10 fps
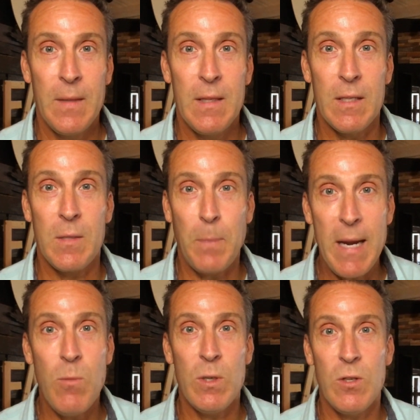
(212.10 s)

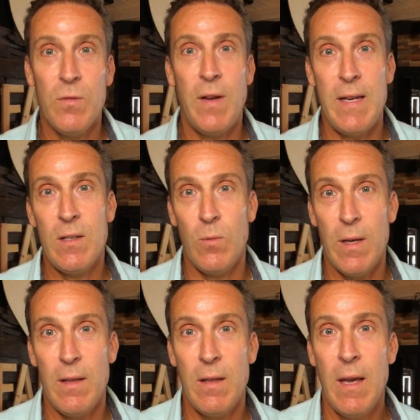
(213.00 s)
despite what you're faced
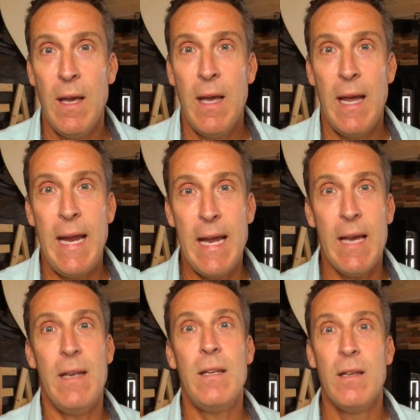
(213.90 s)
with,
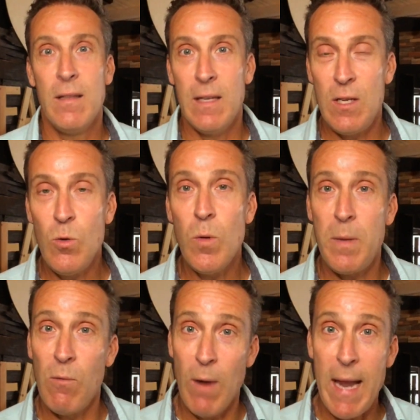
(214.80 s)
and that you will
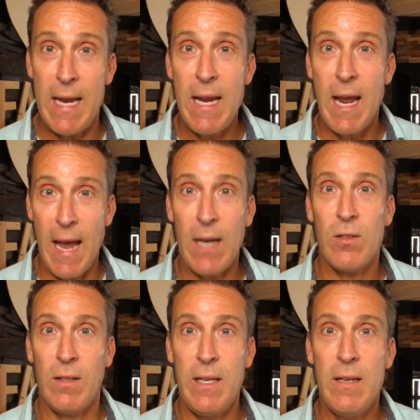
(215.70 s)
be ready,
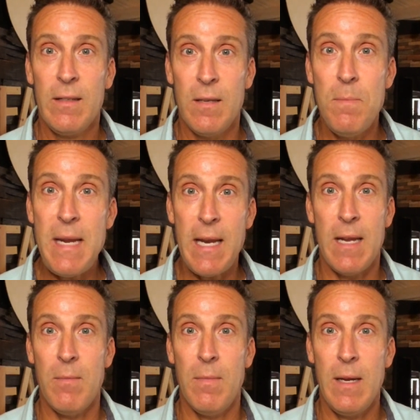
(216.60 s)
actually, to meet
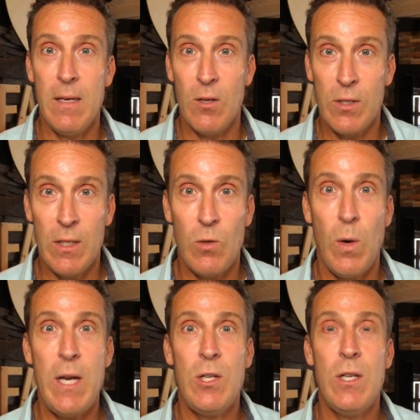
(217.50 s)
him in your
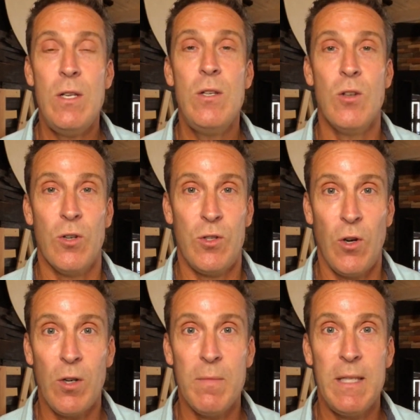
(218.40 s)
situation, your
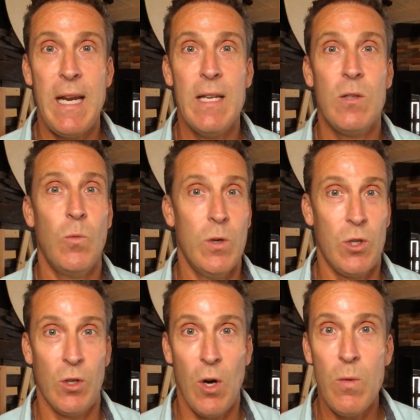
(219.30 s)
circumstance, what
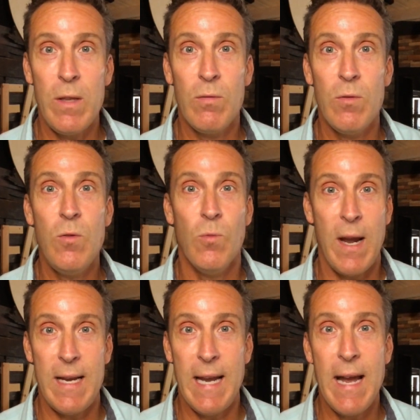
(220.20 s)
you're going through
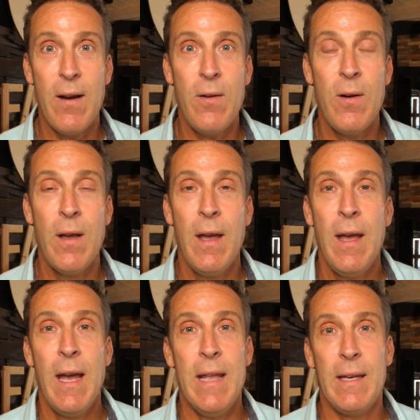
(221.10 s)
right now,
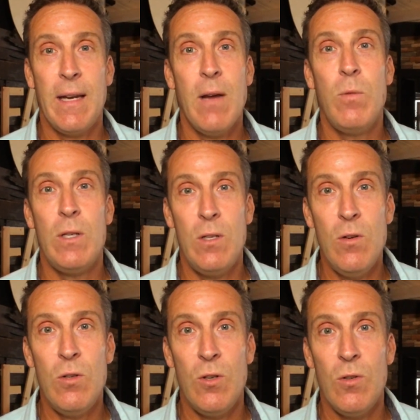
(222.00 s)
and that God would
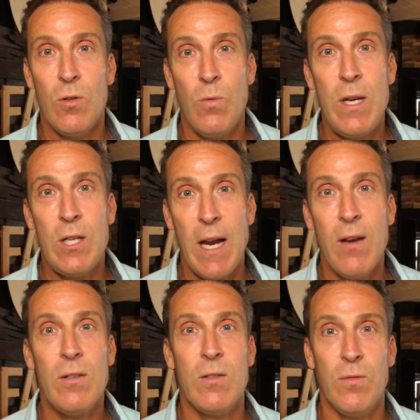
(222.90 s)
use you to reach
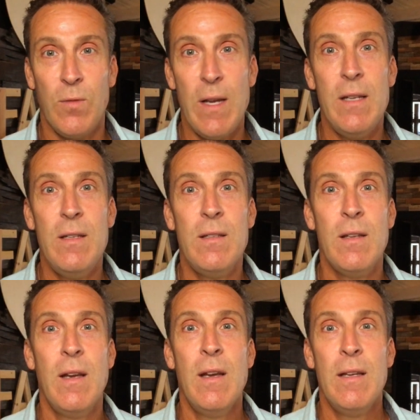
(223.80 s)
out to friends,
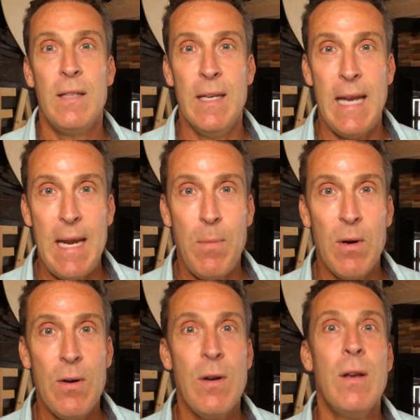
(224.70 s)
to
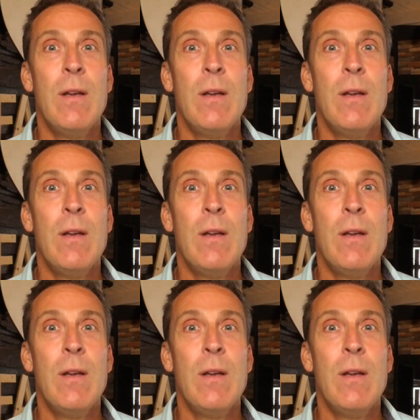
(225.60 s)
neighbor,